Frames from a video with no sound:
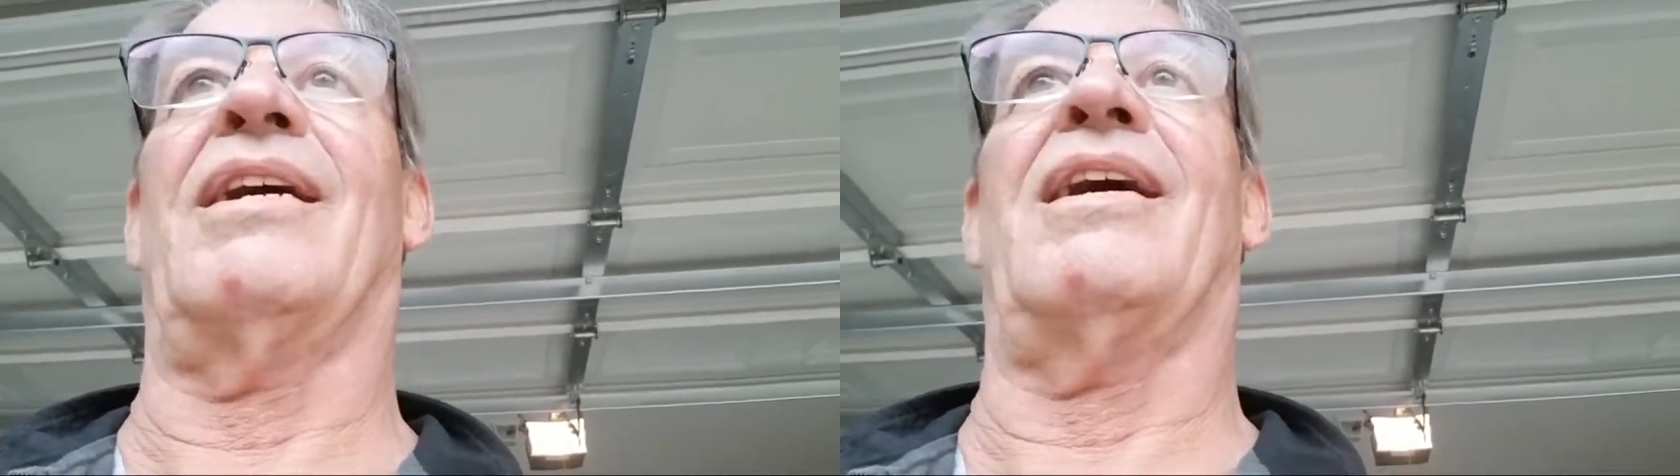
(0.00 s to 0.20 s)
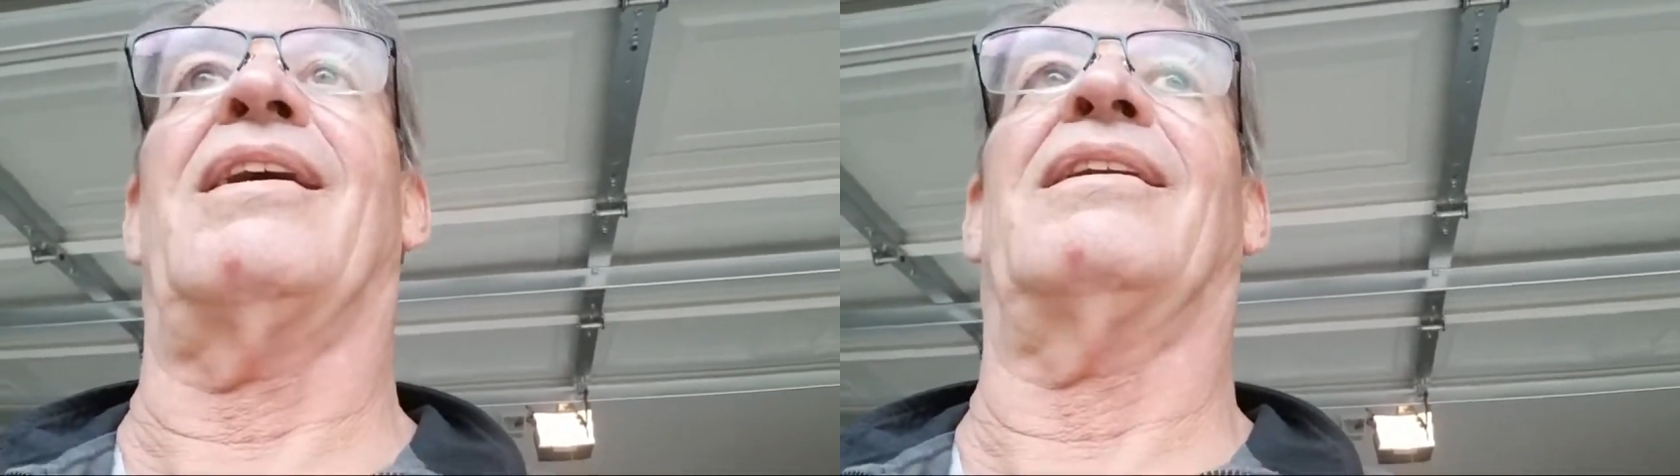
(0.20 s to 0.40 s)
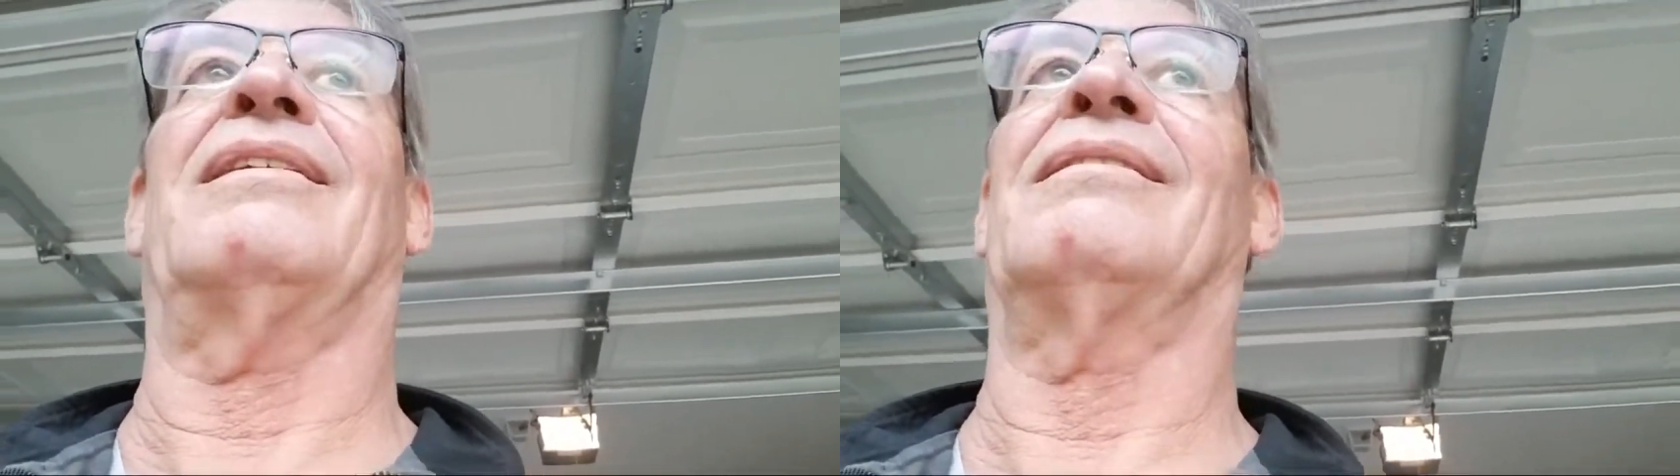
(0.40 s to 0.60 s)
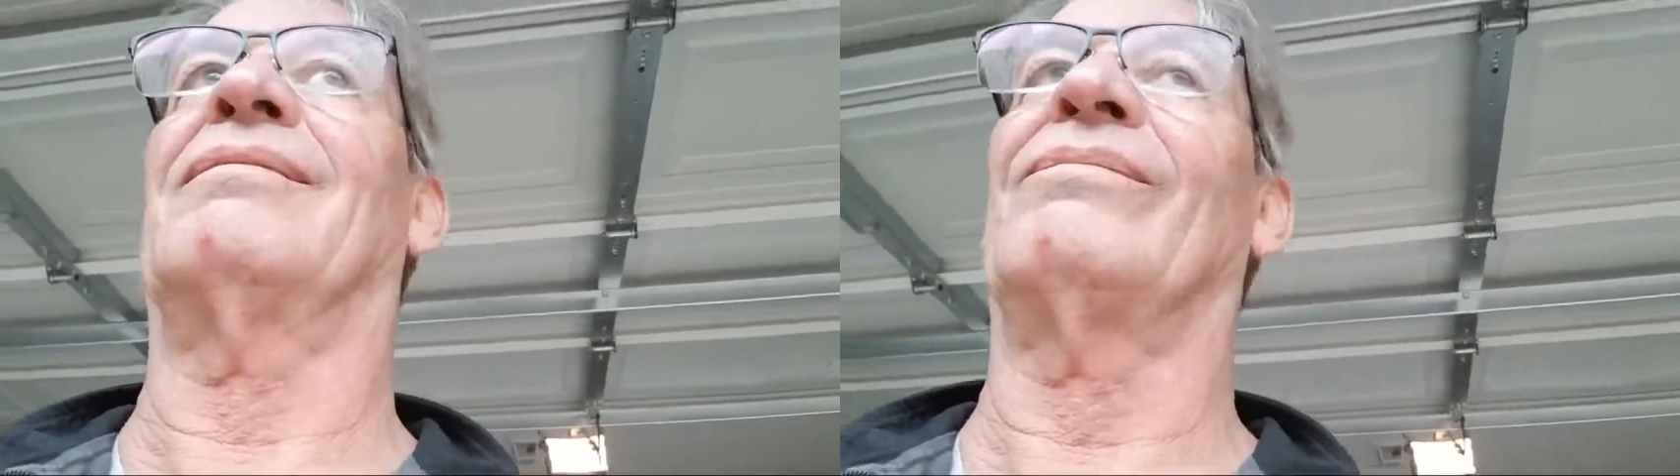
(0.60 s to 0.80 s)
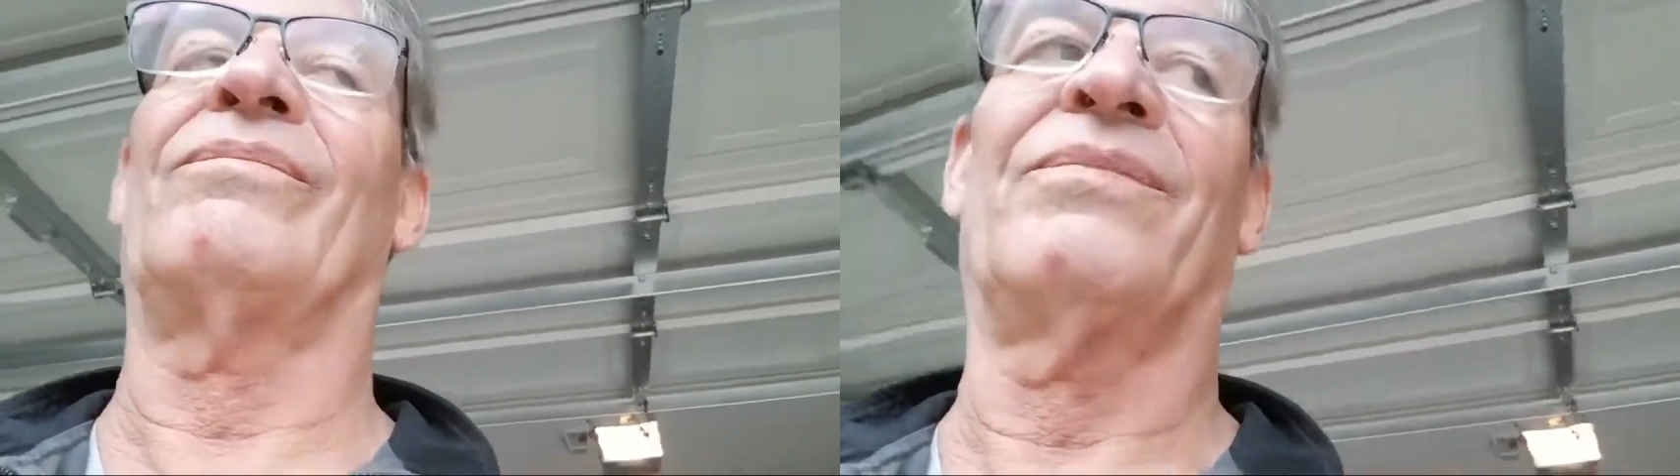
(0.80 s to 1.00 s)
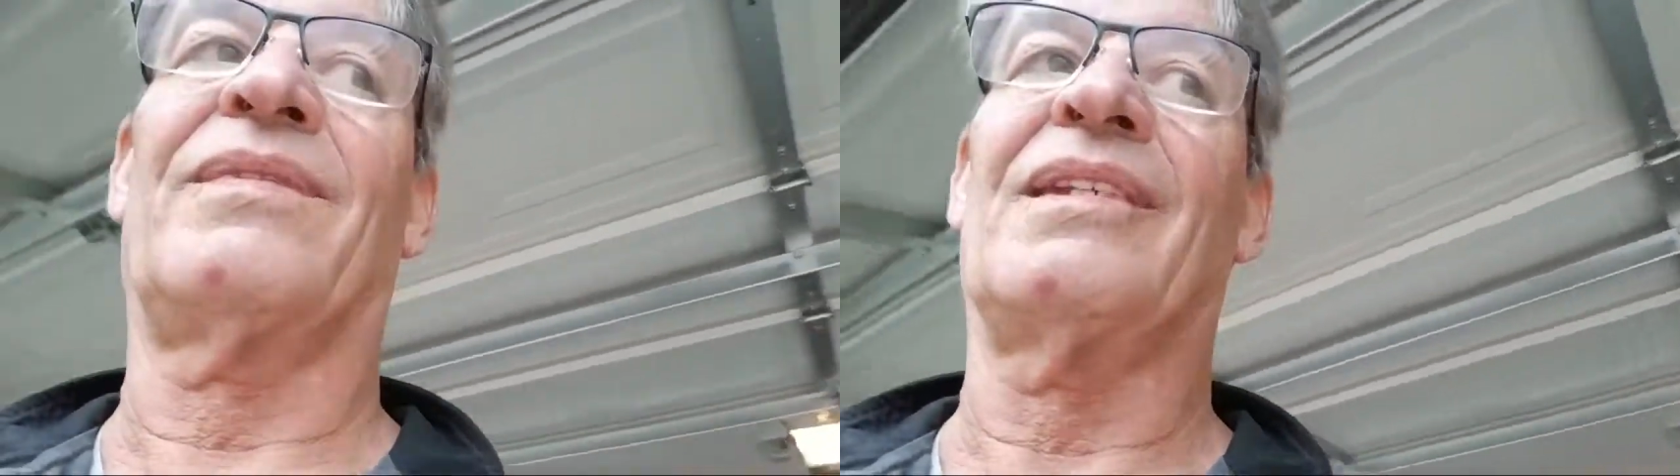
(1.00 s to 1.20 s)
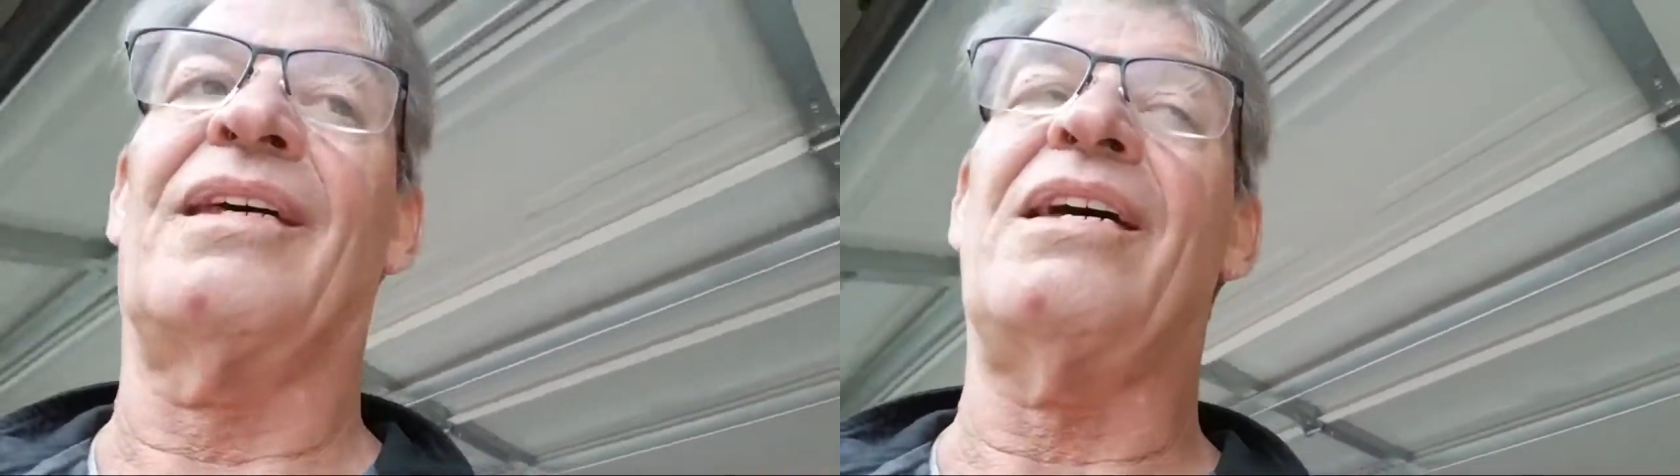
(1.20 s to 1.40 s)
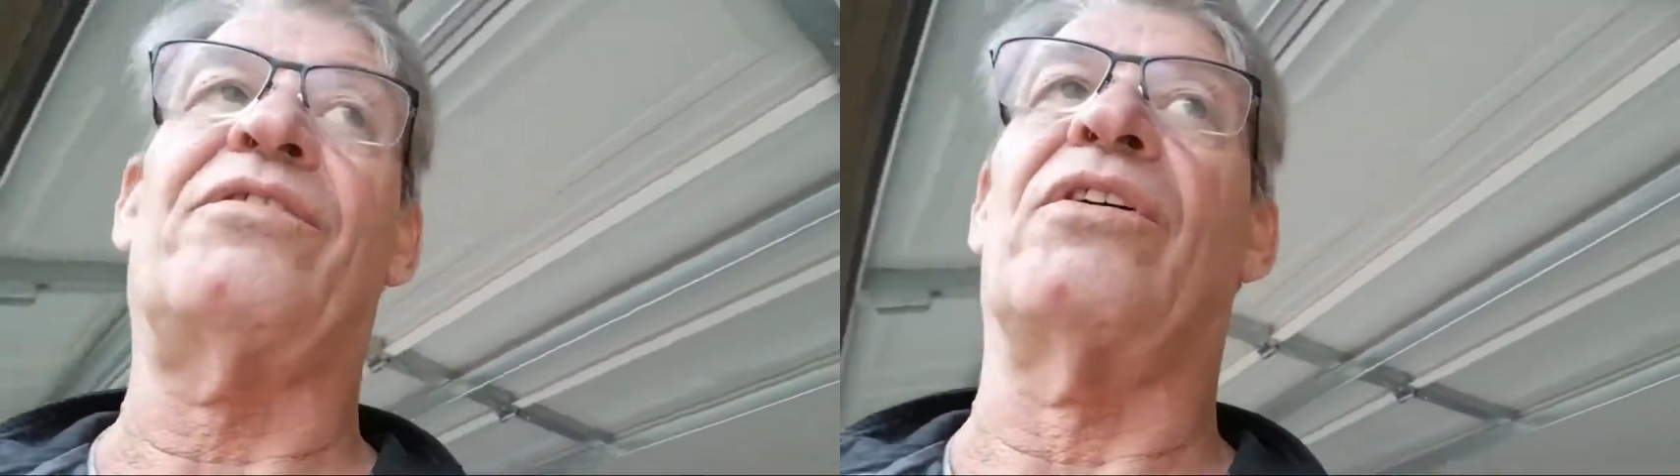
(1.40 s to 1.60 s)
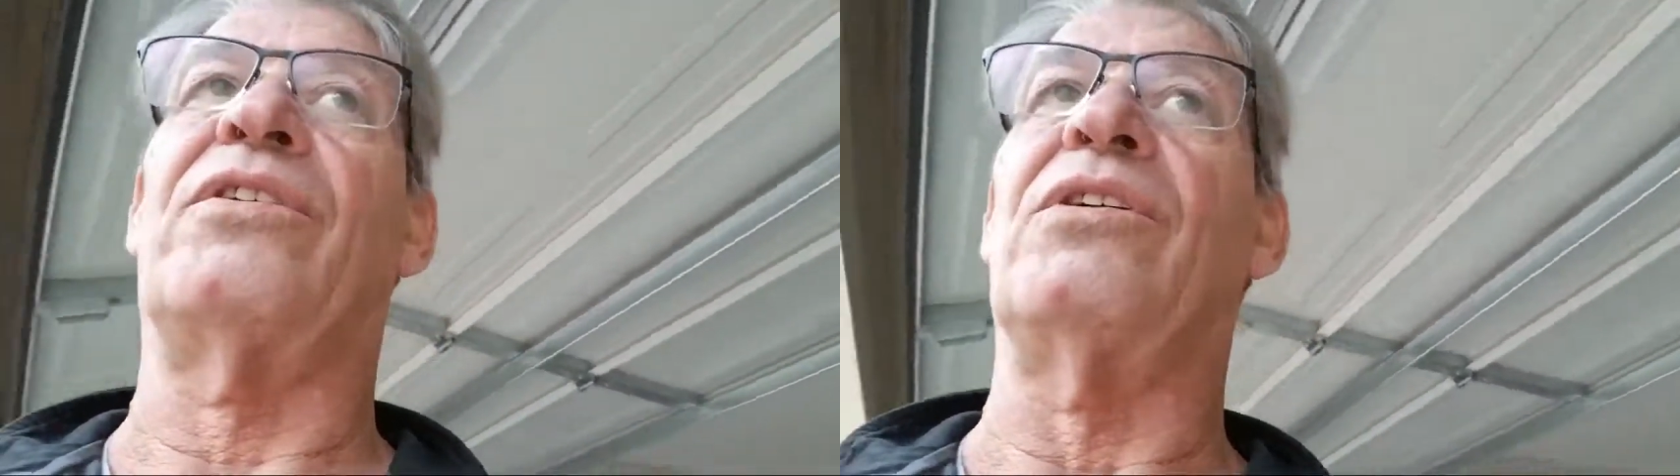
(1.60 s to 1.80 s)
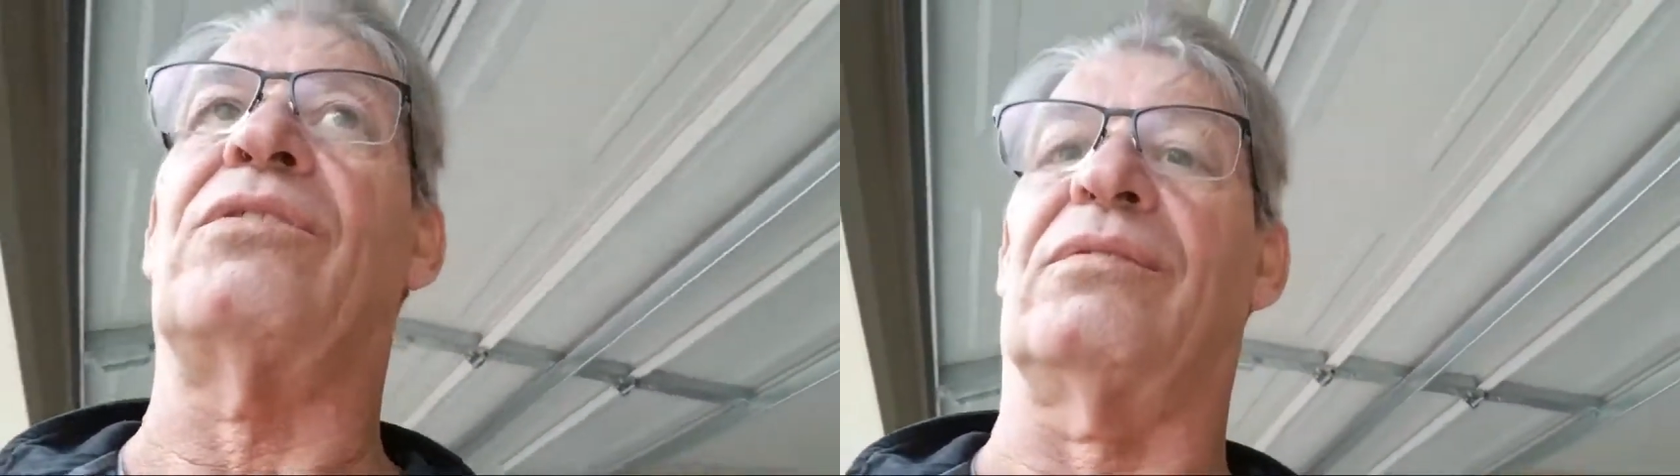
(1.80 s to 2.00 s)
hey, that's on
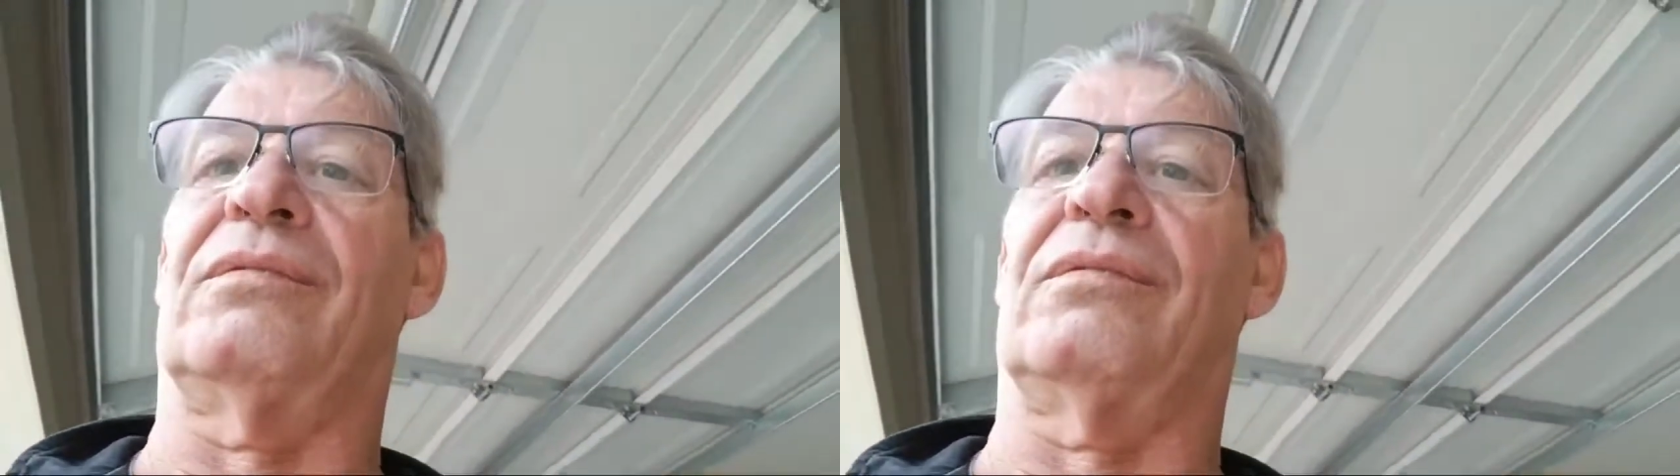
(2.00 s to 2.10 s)
you.